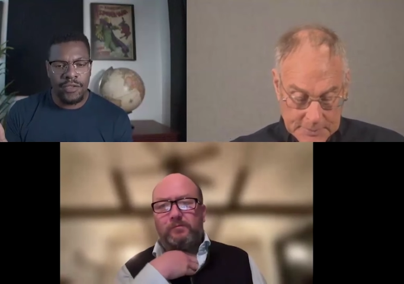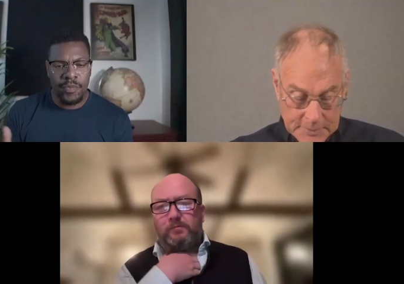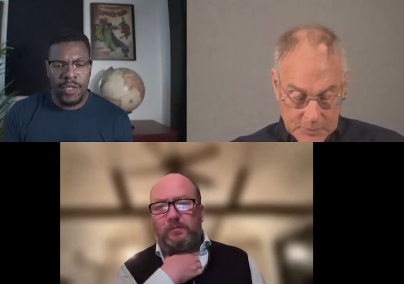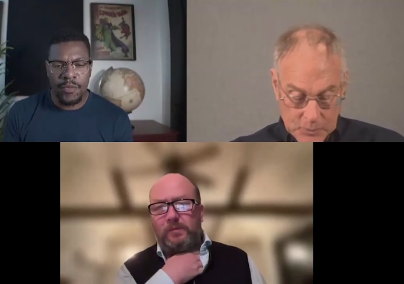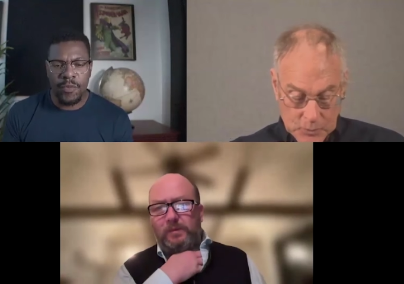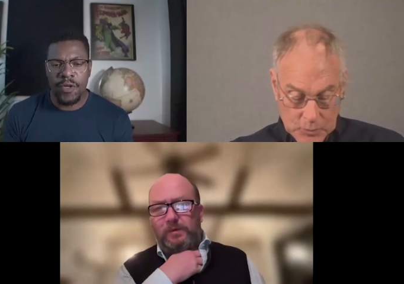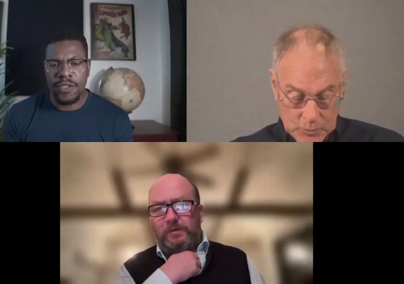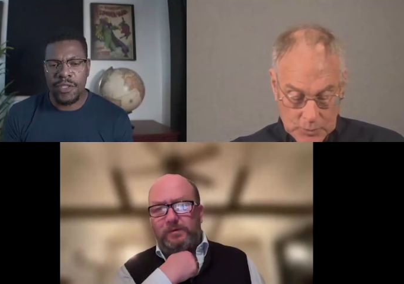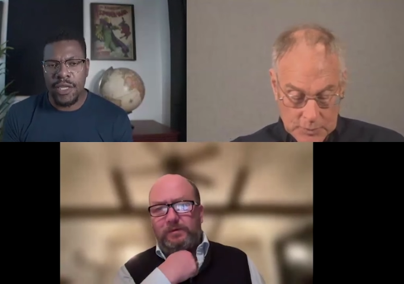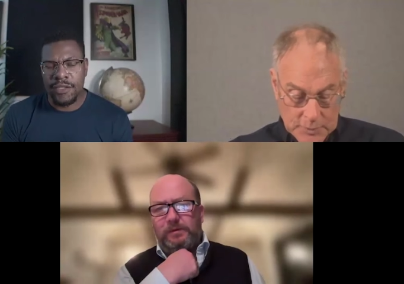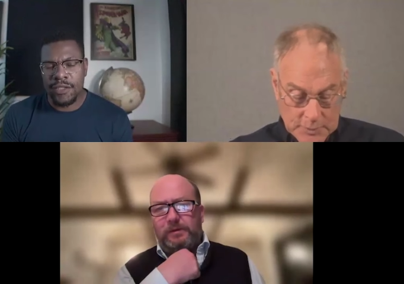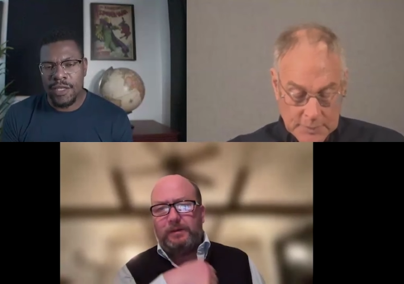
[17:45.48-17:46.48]
Speaker 1: could you speak more
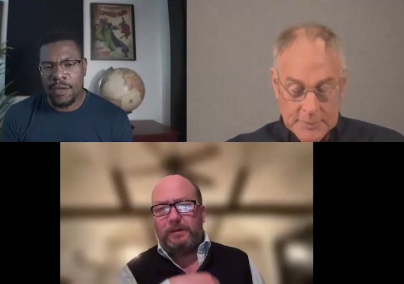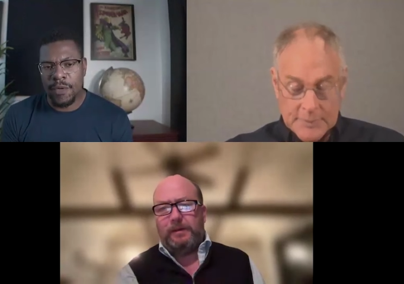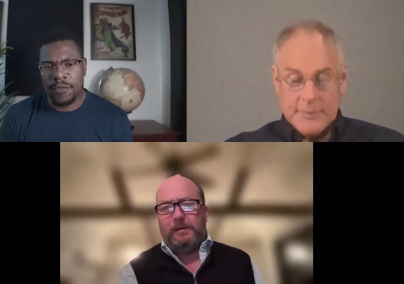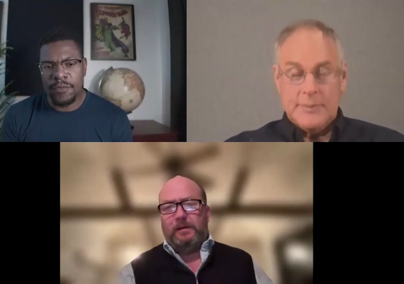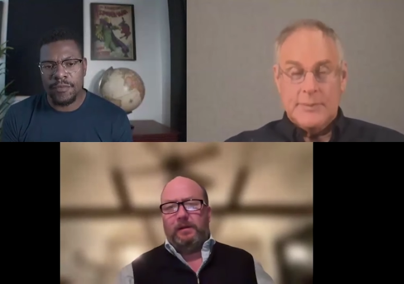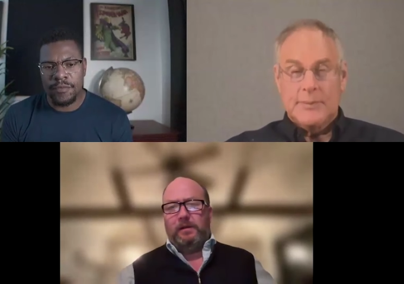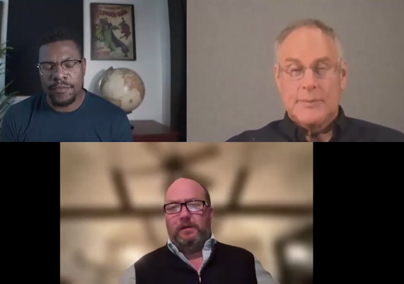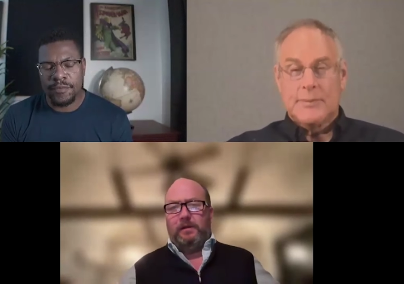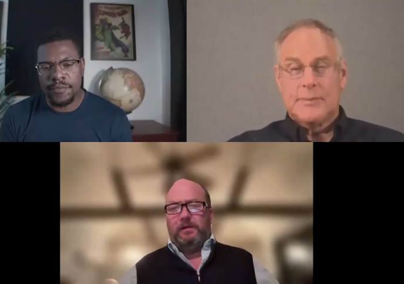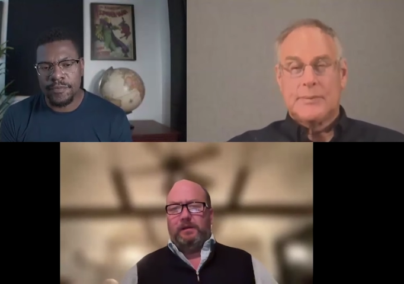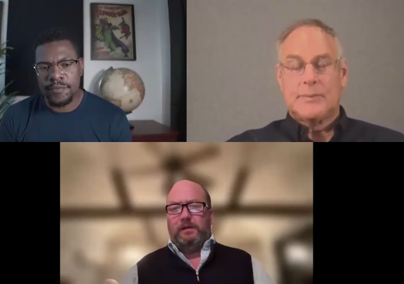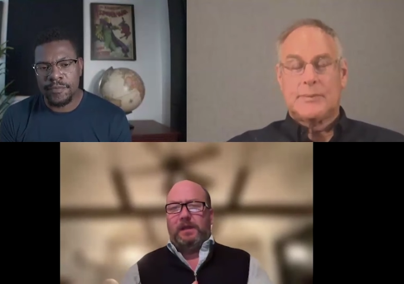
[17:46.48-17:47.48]
to that model?
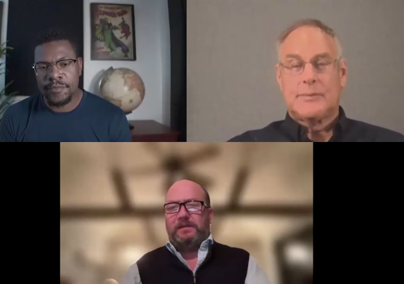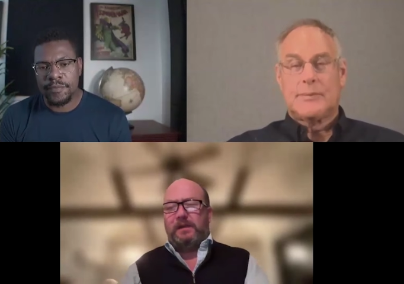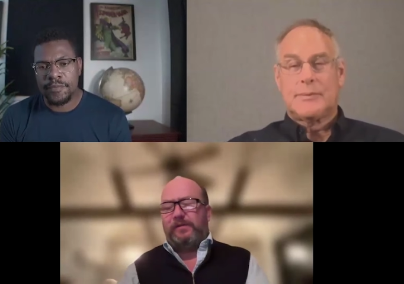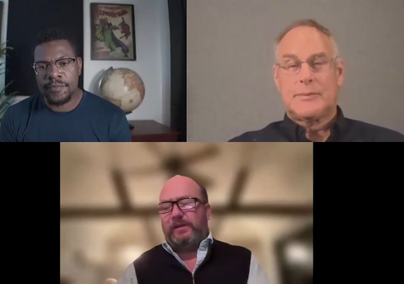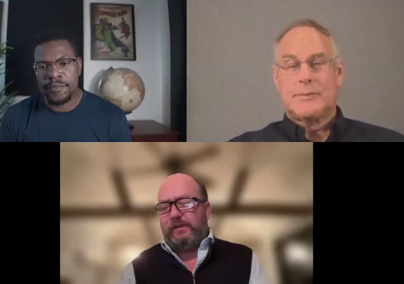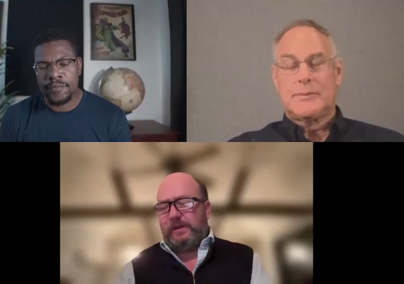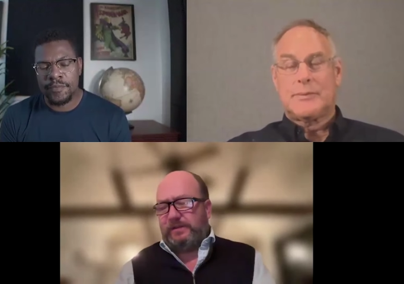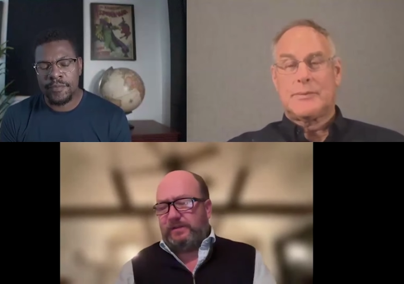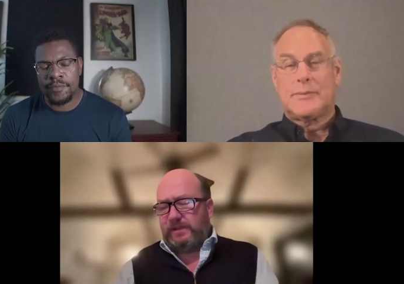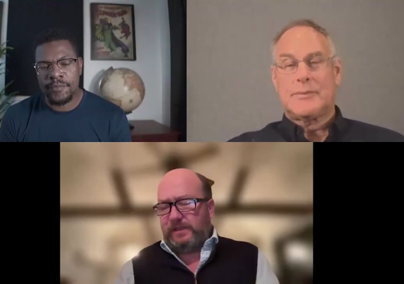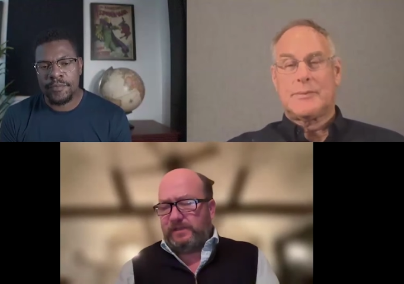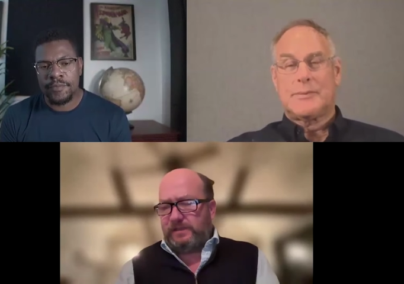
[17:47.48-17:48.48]
Speaker 2: Yeah, I think
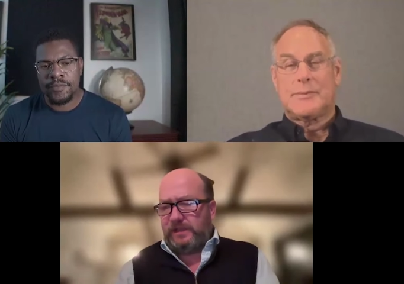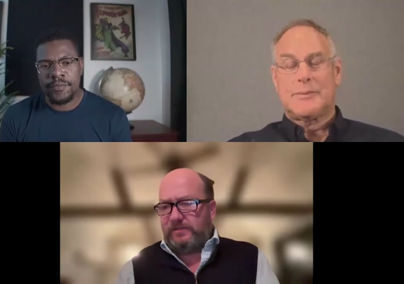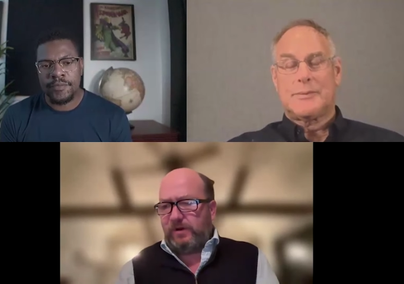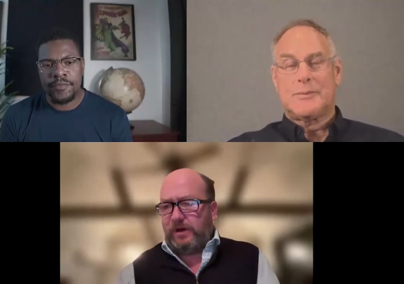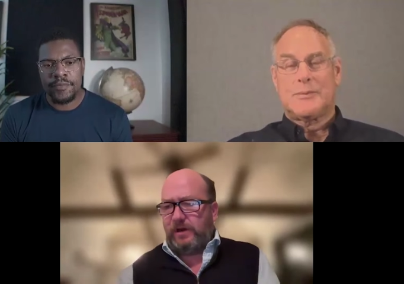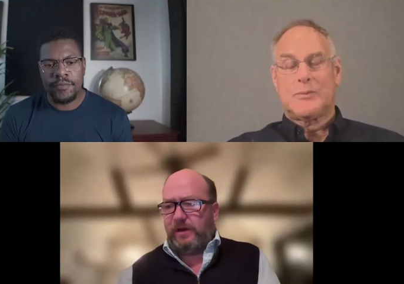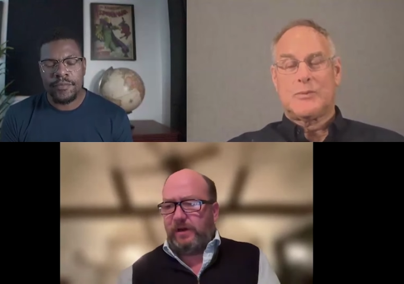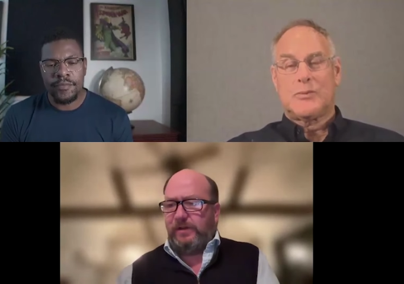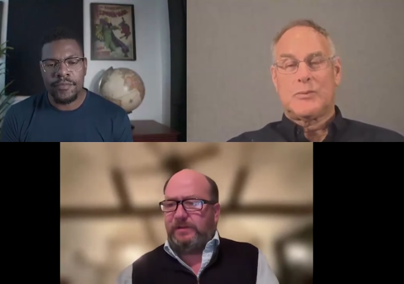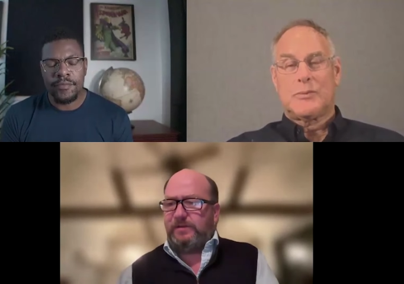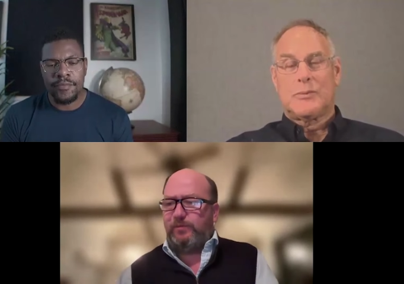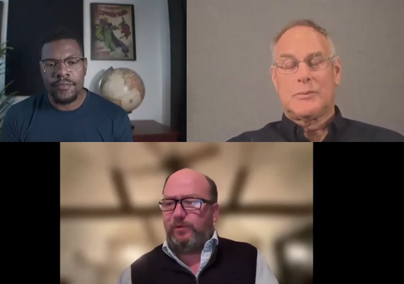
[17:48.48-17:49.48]
that's right, and I
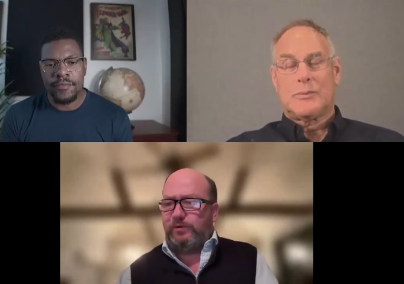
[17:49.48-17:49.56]
think it's